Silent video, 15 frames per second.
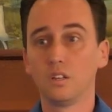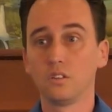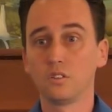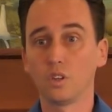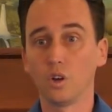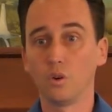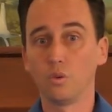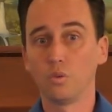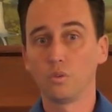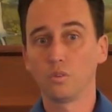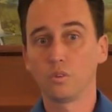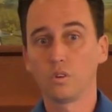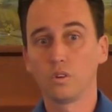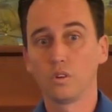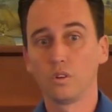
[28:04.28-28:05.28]
So,
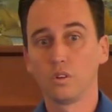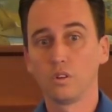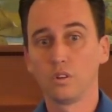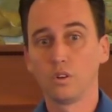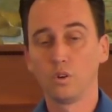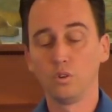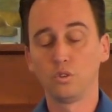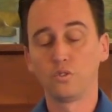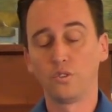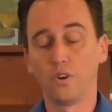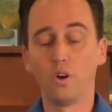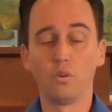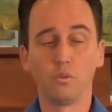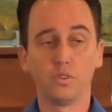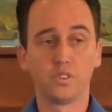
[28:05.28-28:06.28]
whose
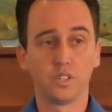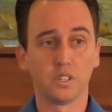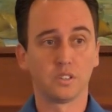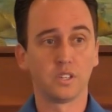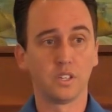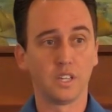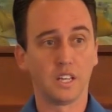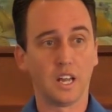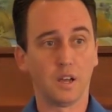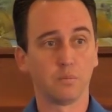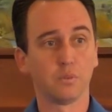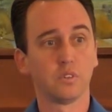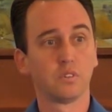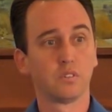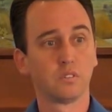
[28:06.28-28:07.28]
fault was this that it
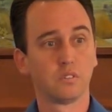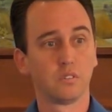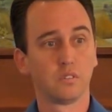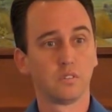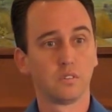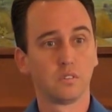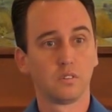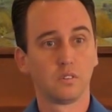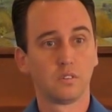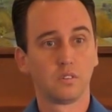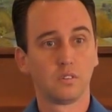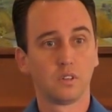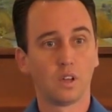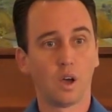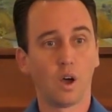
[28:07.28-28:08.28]
happened?
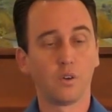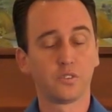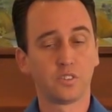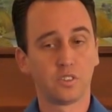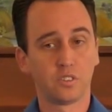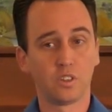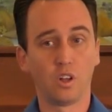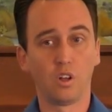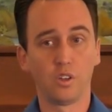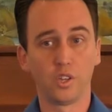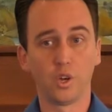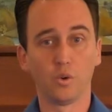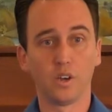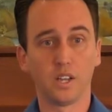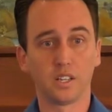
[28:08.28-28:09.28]
Obviously, Saul and
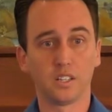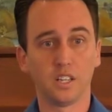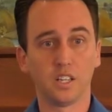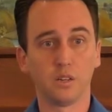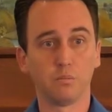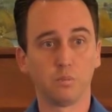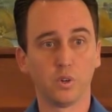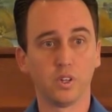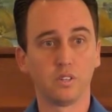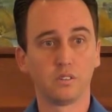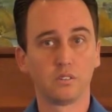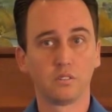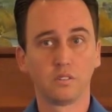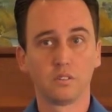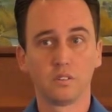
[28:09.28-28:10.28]
Doeg did it, but
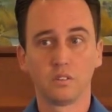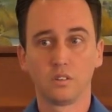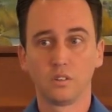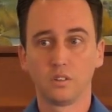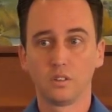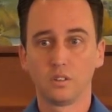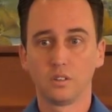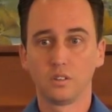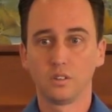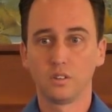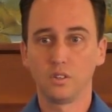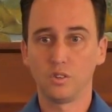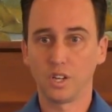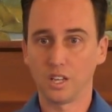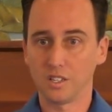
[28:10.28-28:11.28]

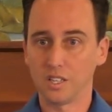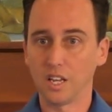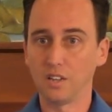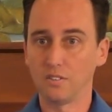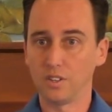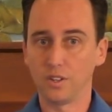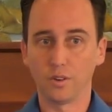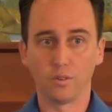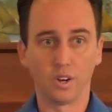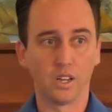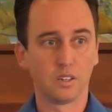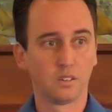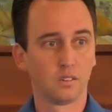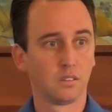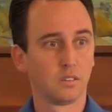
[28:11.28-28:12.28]
you got David here,
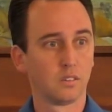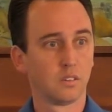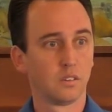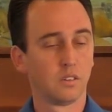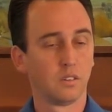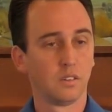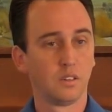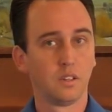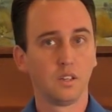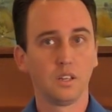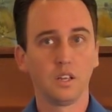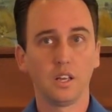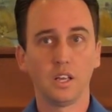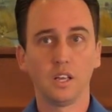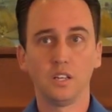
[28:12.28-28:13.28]
right?
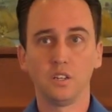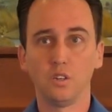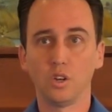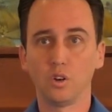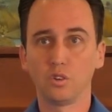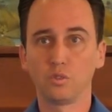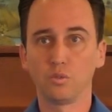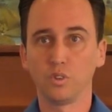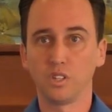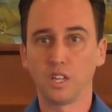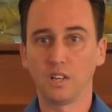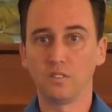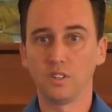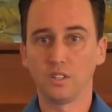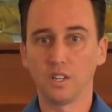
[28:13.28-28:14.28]
And you notice what
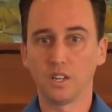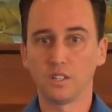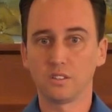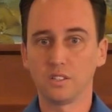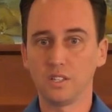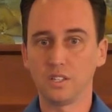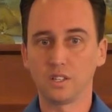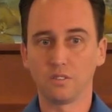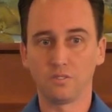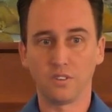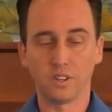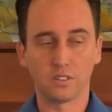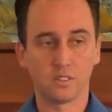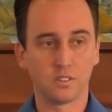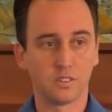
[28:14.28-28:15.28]
David does? He
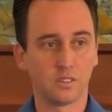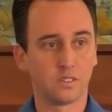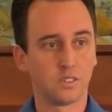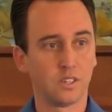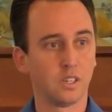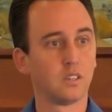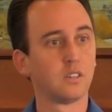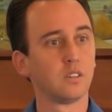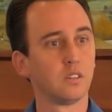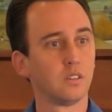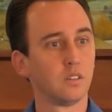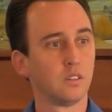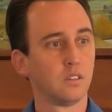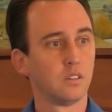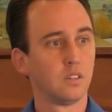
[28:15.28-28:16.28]
confesses his sin.
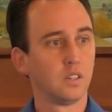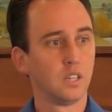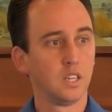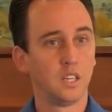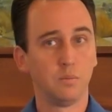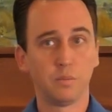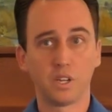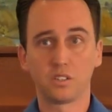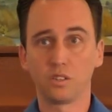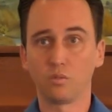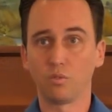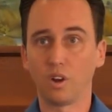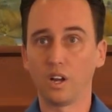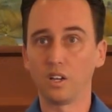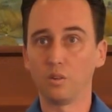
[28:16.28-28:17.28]
He makes it
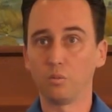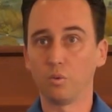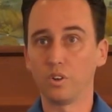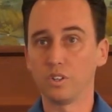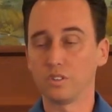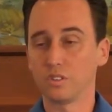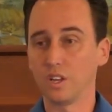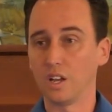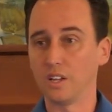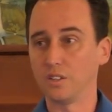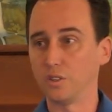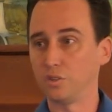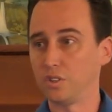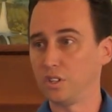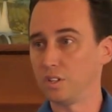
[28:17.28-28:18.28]
right. And what does God
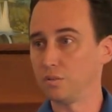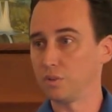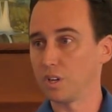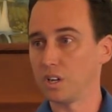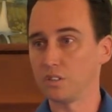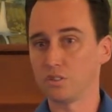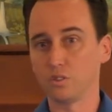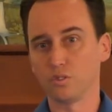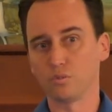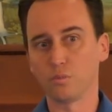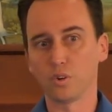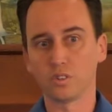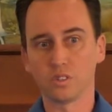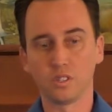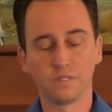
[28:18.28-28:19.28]
do to him? God shows
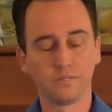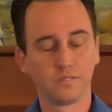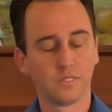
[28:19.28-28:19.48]
mercy.